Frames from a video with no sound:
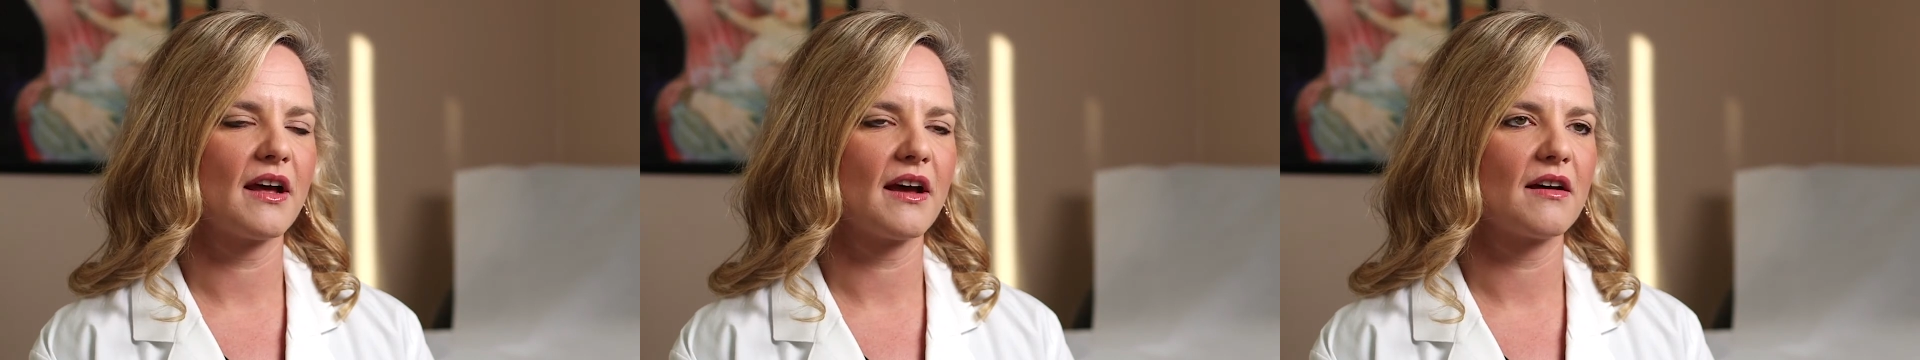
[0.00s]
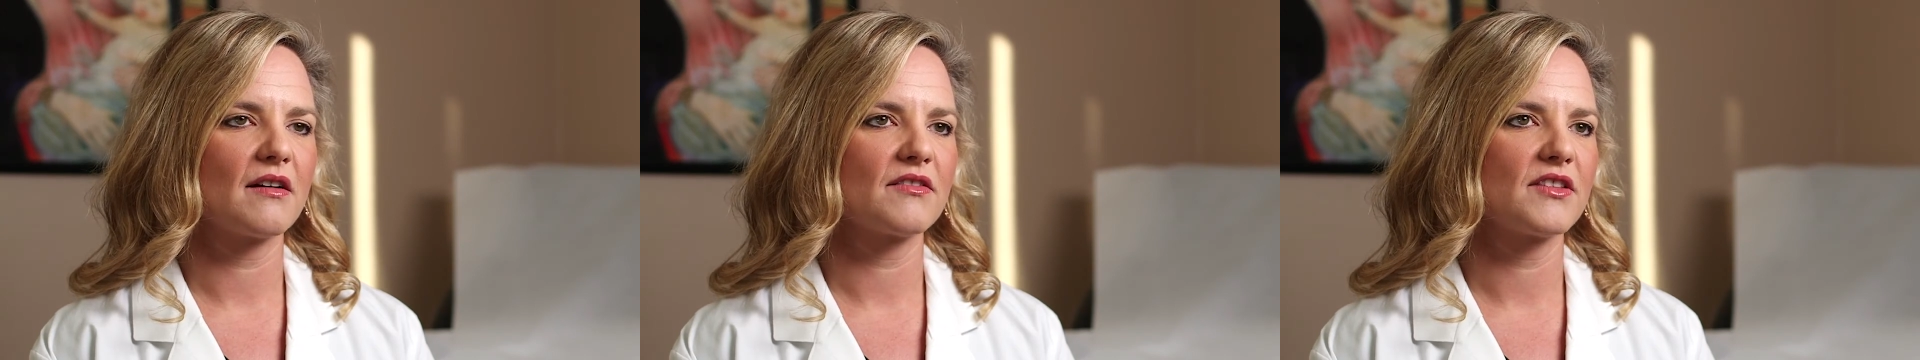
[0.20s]

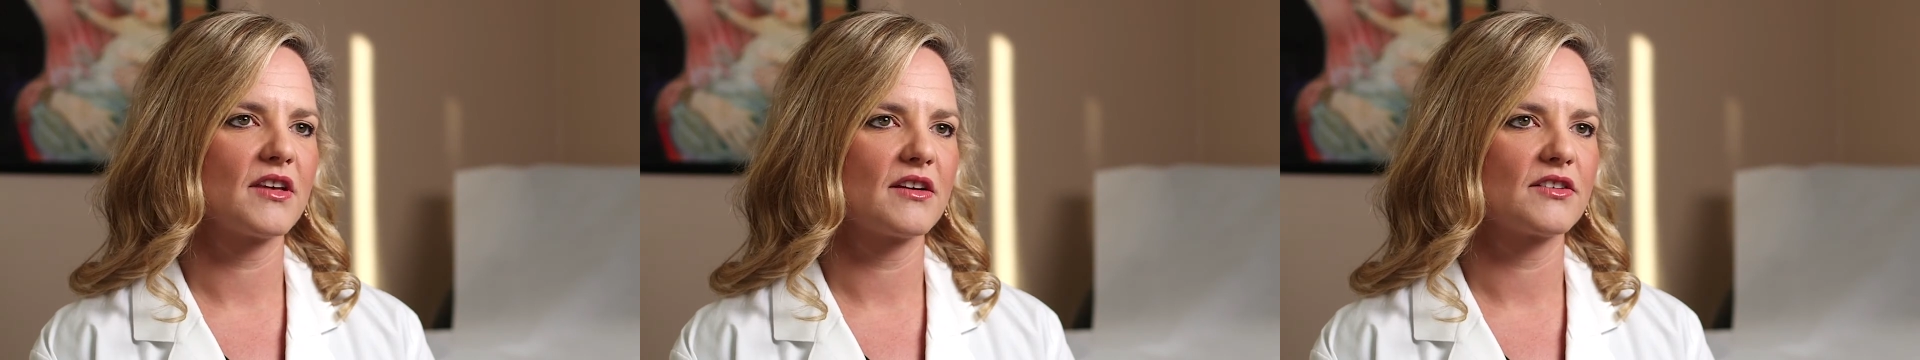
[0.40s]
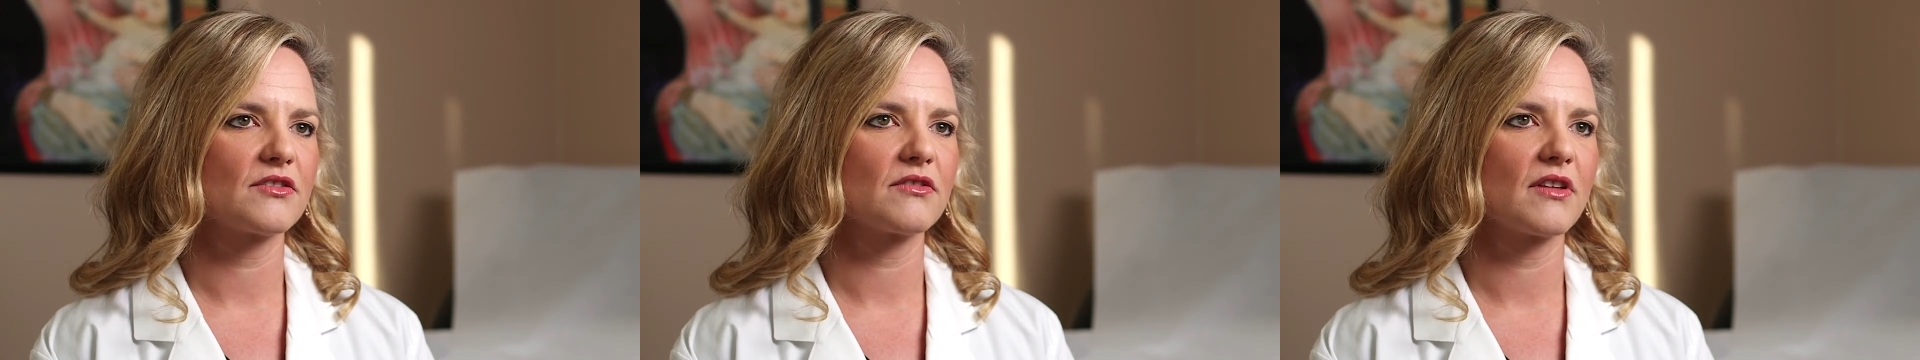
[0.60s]
out the
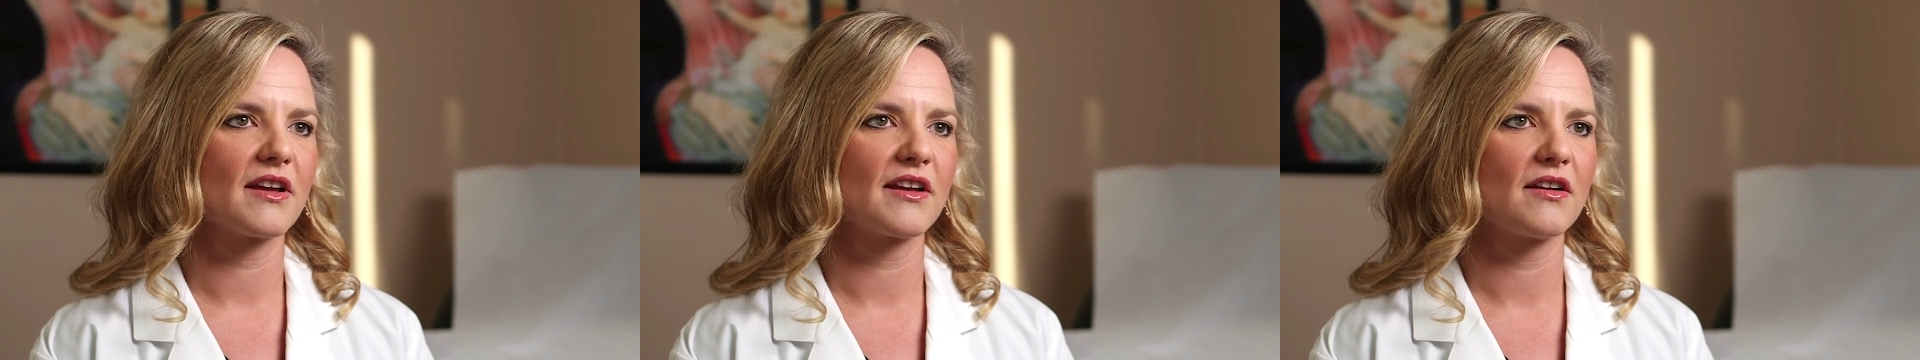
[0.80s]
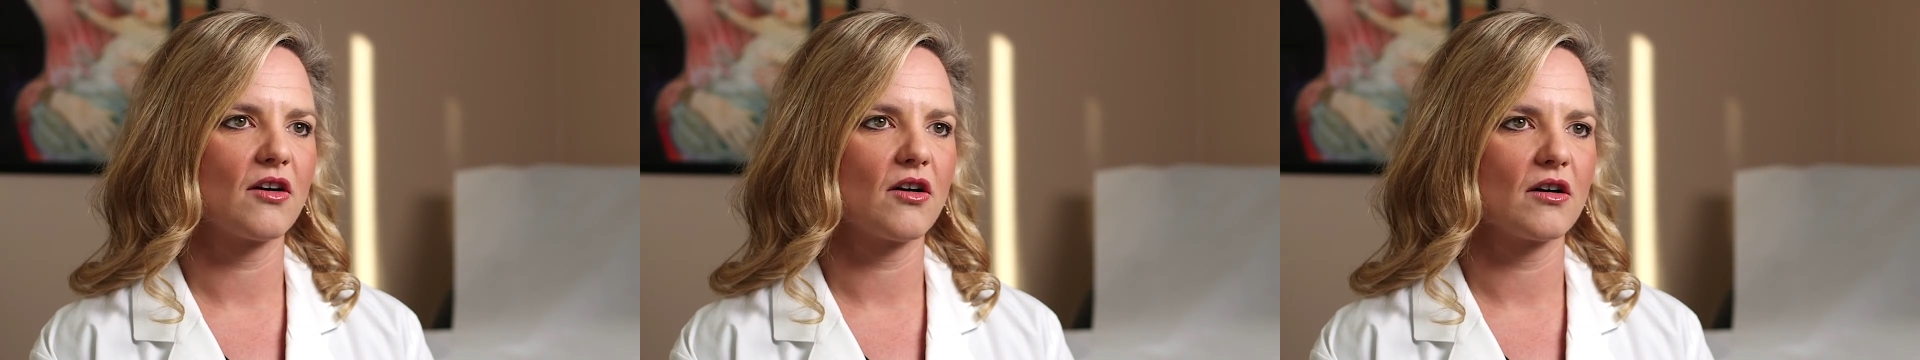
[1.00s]

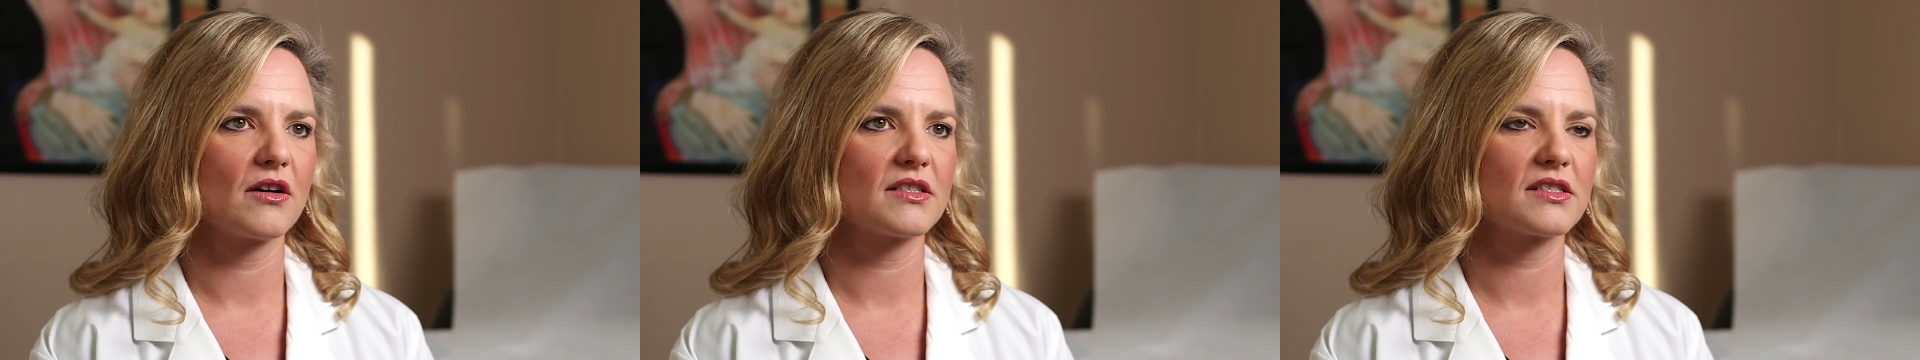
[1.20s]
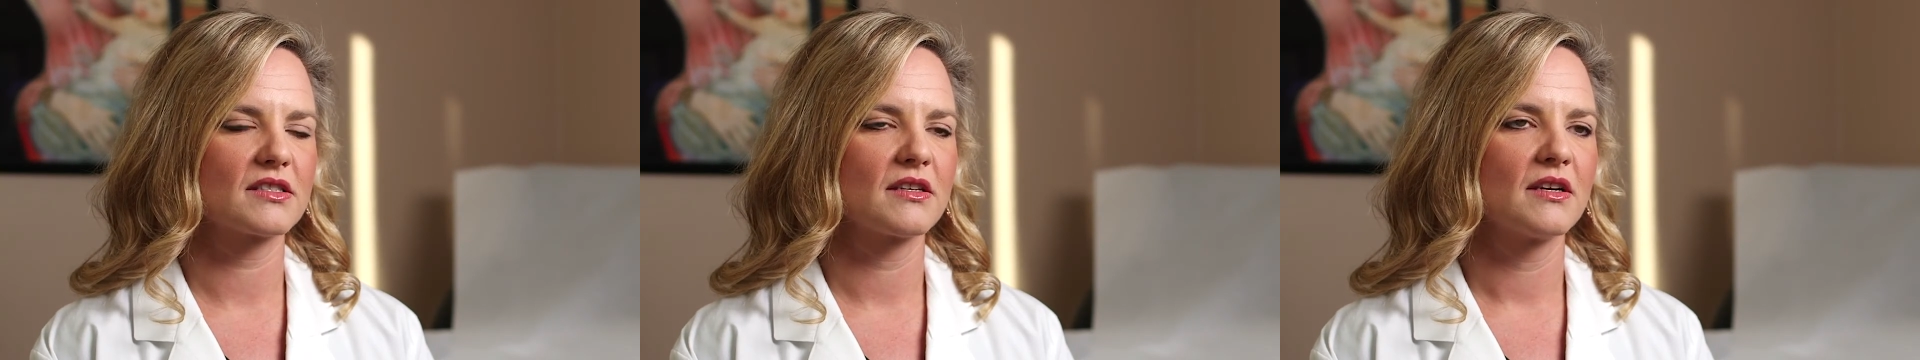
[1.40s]
underlying
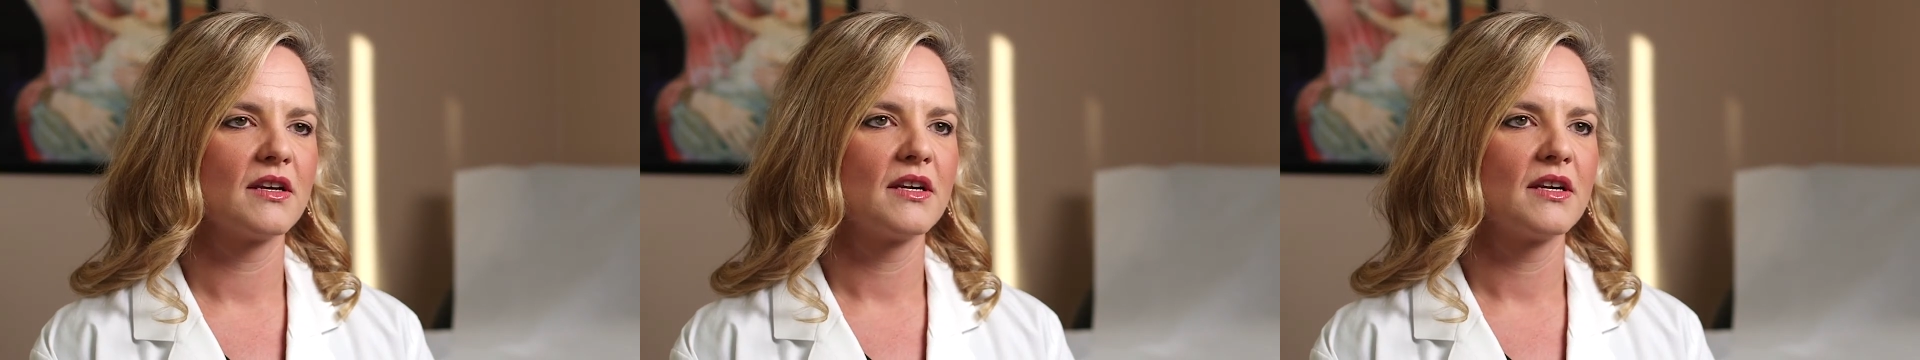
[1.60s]
cause